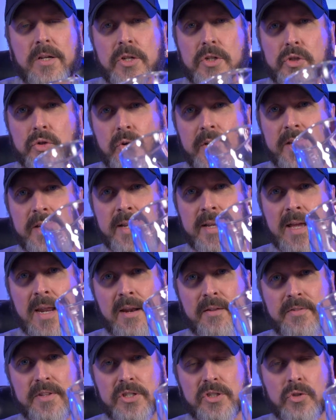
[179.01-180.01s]
drinking
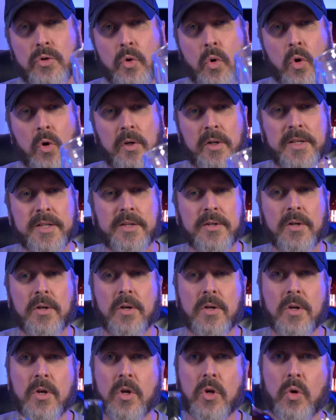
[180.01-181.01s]
out of this Norland
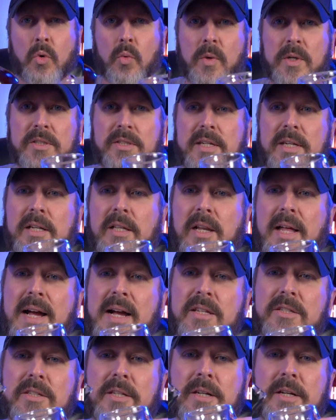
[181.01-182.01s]
whiskey
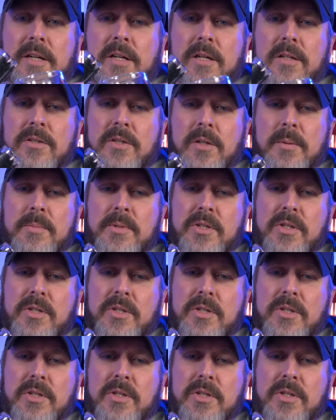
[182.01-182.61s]
glass here. So let me